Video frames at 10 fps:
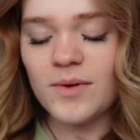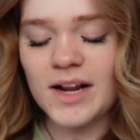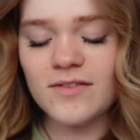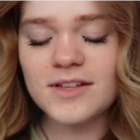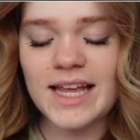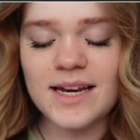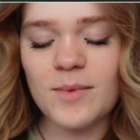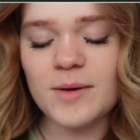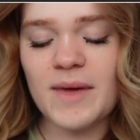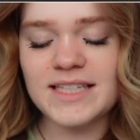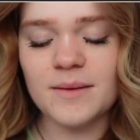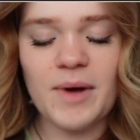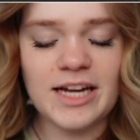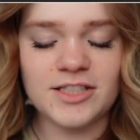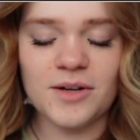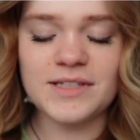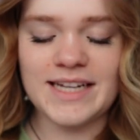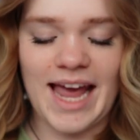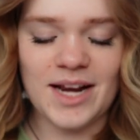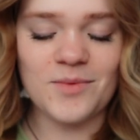Whenever Ladybug makes a bad joke to
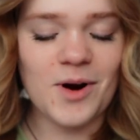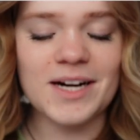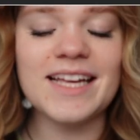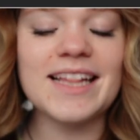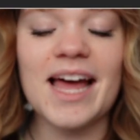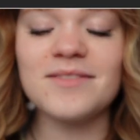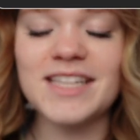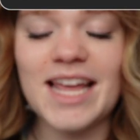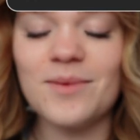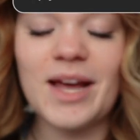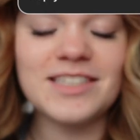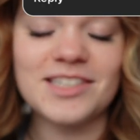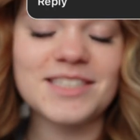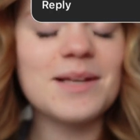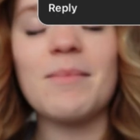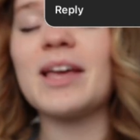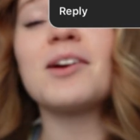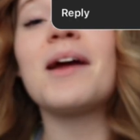Cat Noir, he laughs anyway just to make her